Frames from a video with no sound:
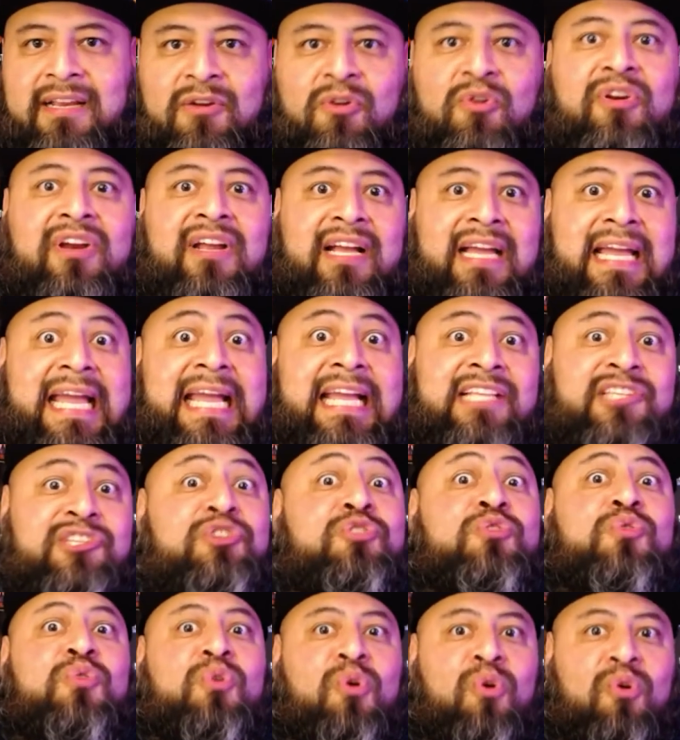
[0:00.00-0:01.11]
Or a
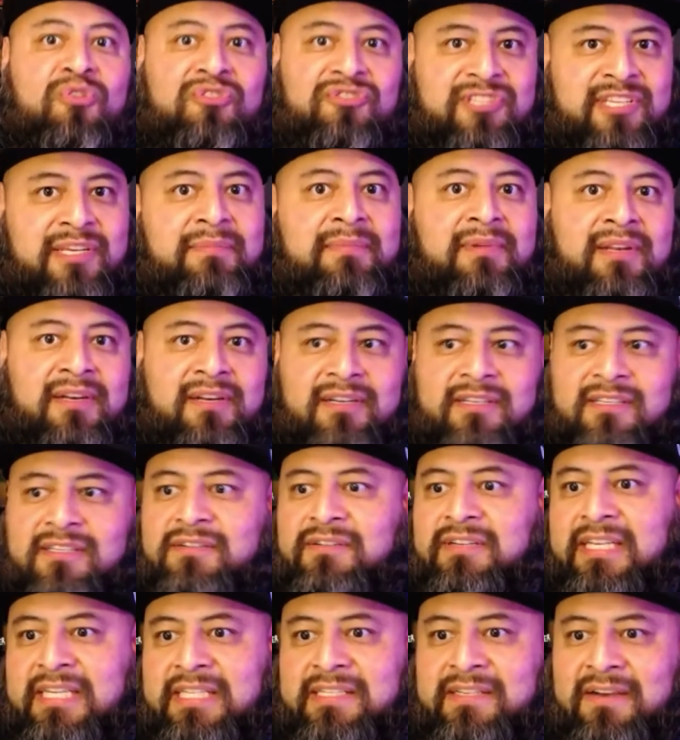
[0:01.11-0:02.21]
tool similar to a
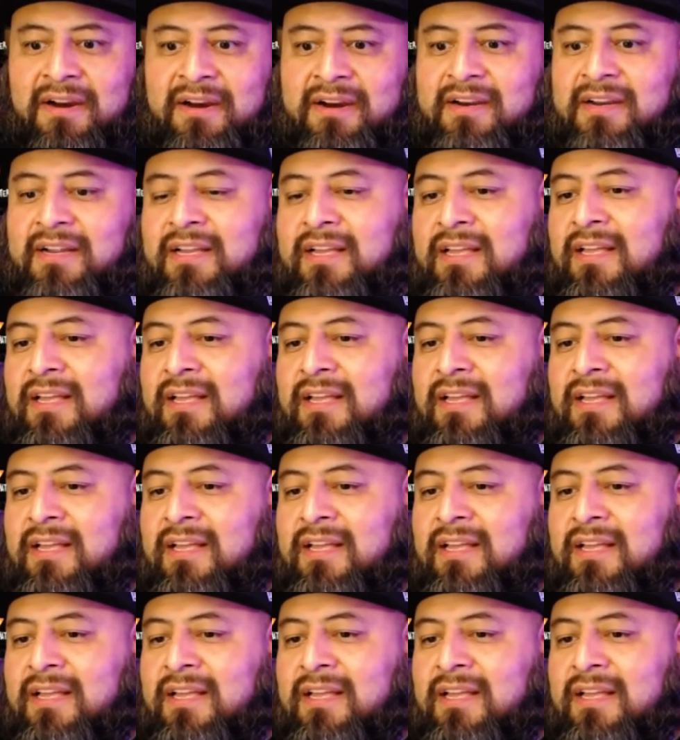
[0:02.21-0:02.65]
guitar.